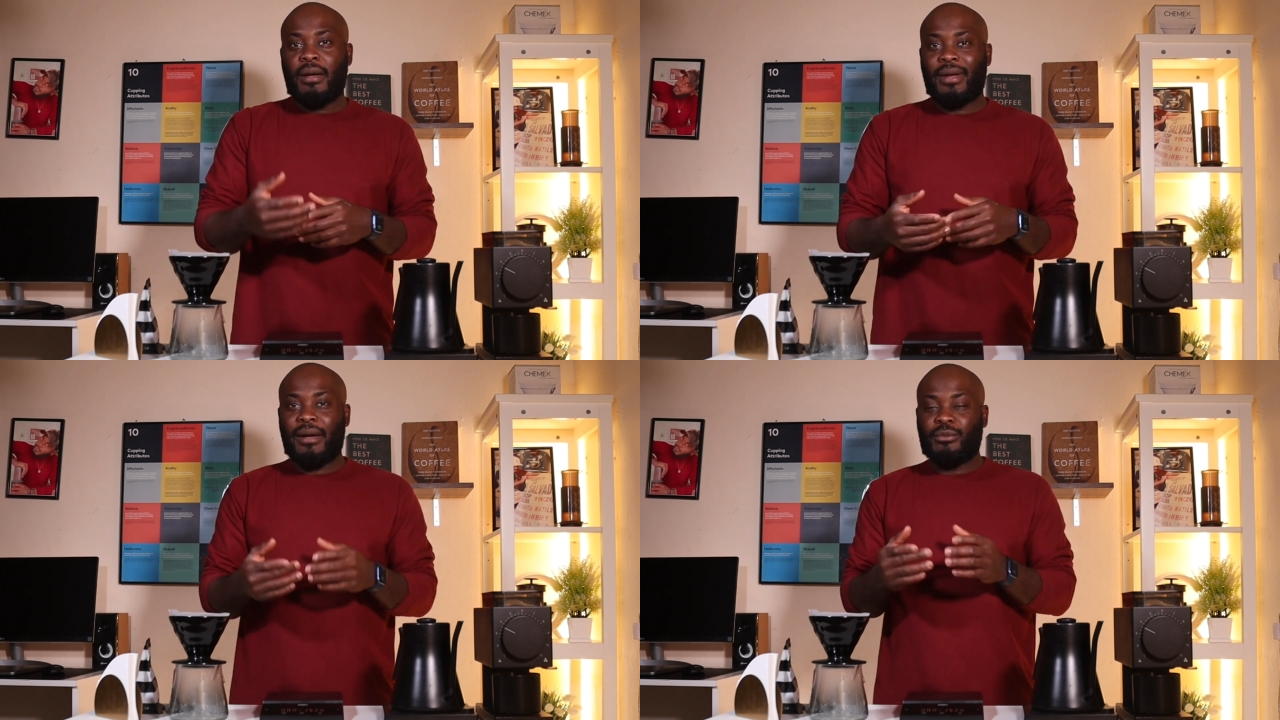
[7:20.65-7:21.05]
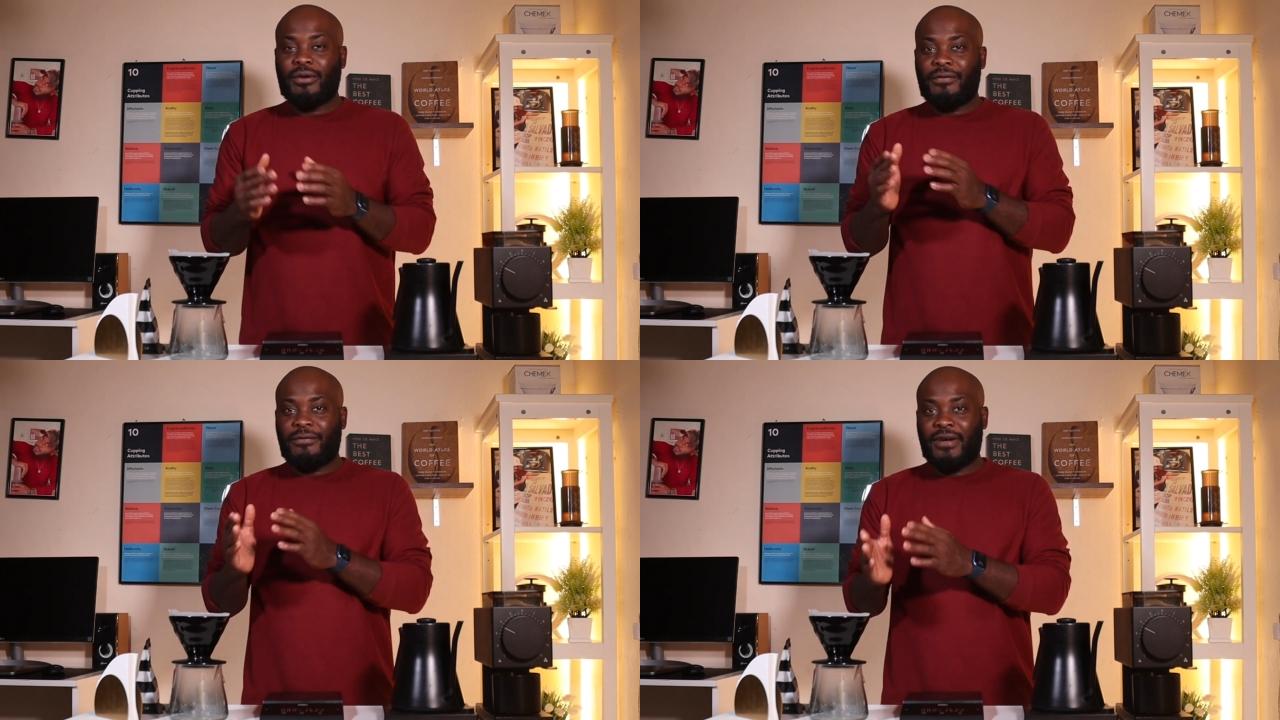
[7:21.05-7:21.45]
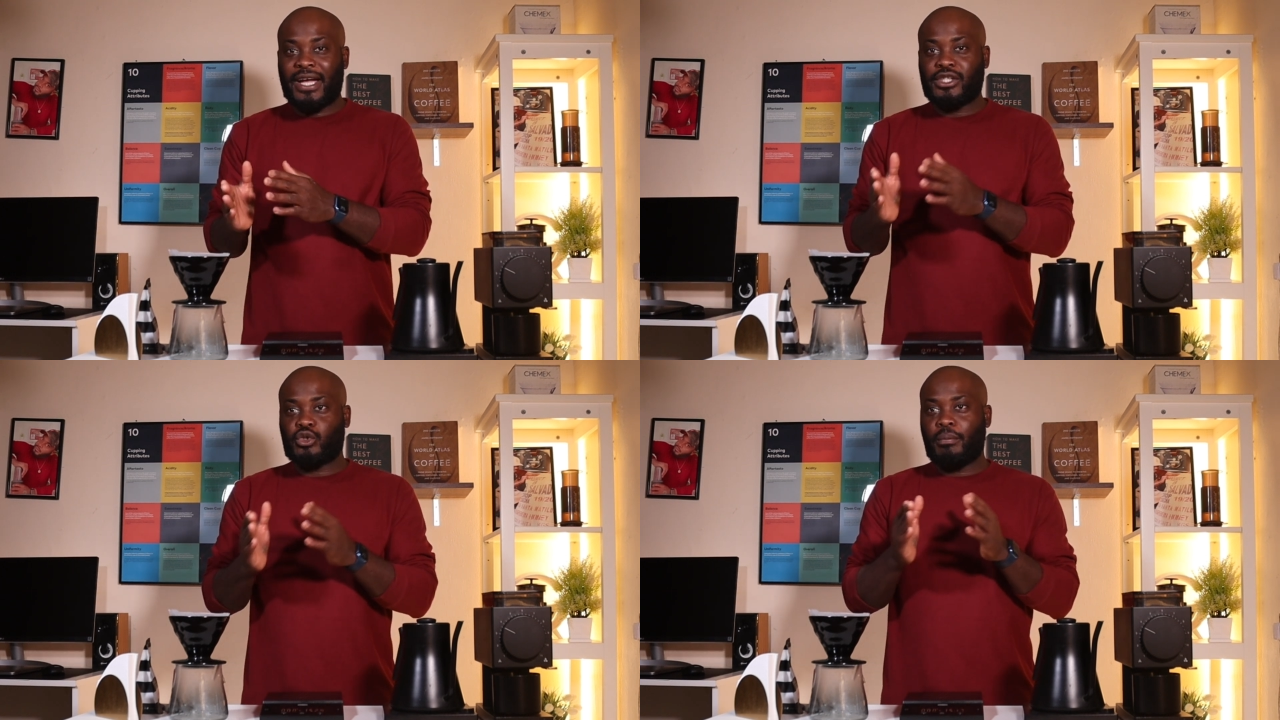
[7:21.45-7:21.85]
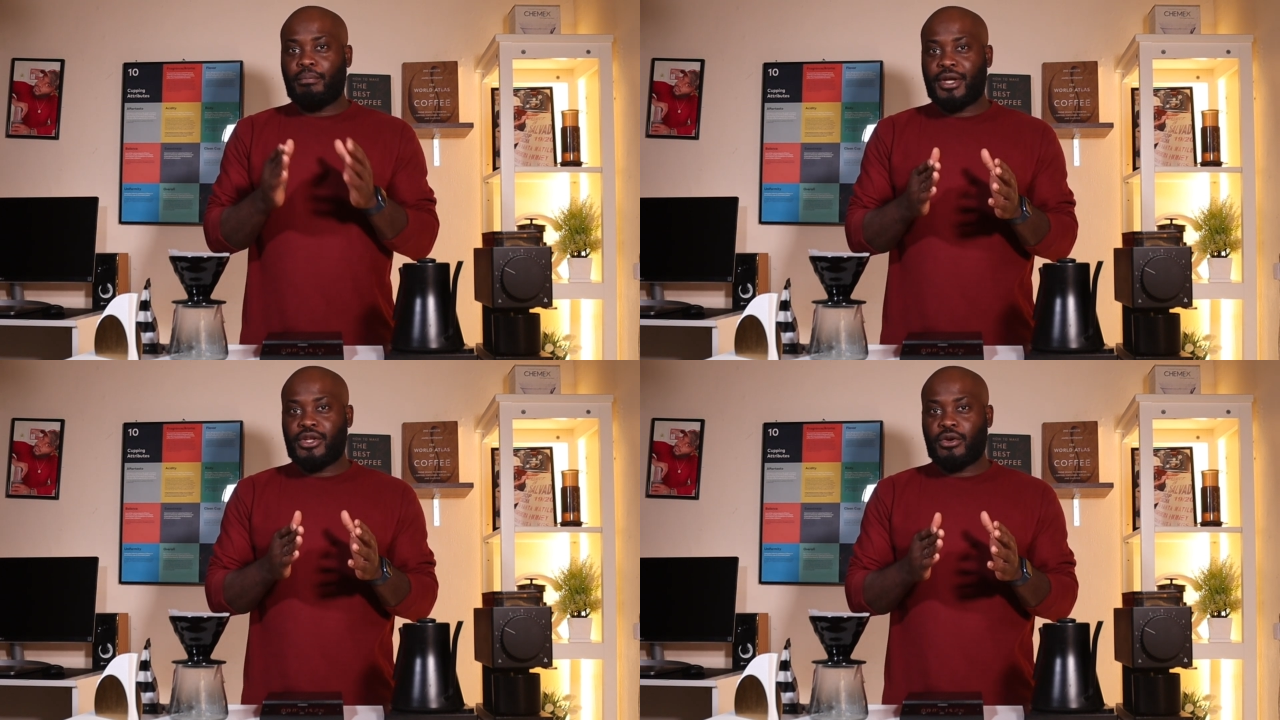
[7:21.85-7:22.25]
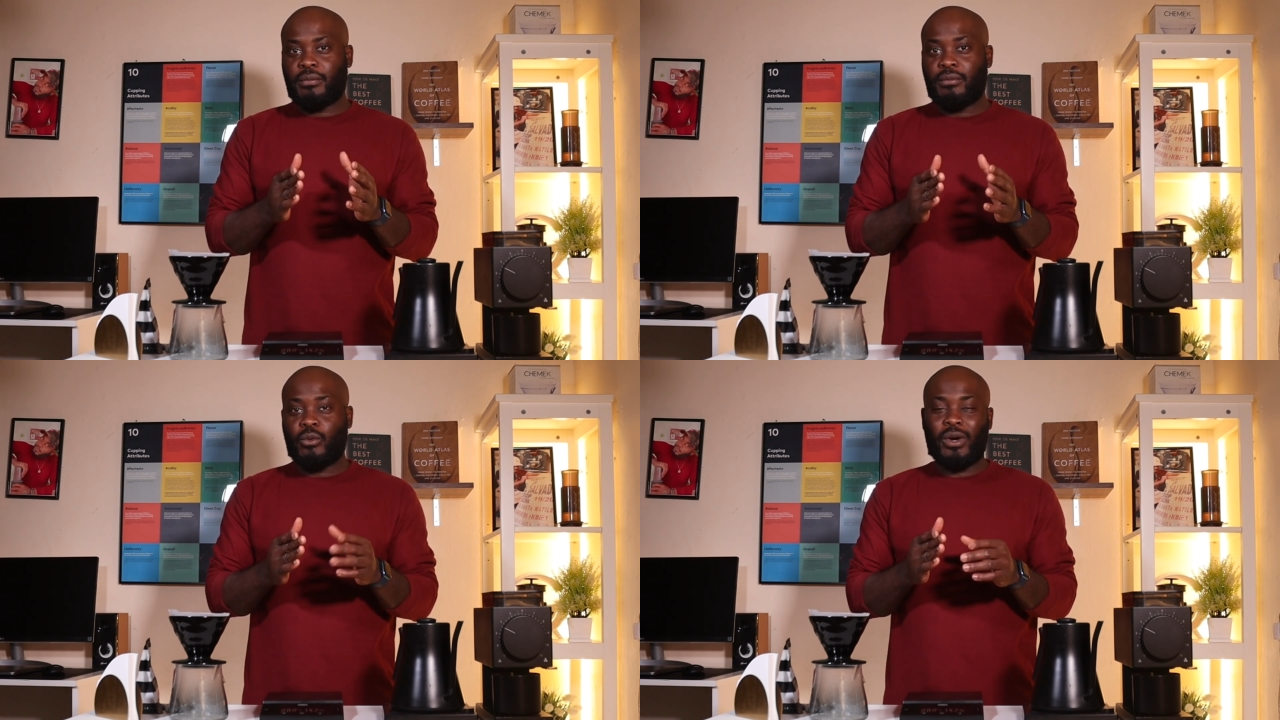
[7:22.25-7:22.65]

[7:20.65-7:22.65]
but I'm doing fine to medium.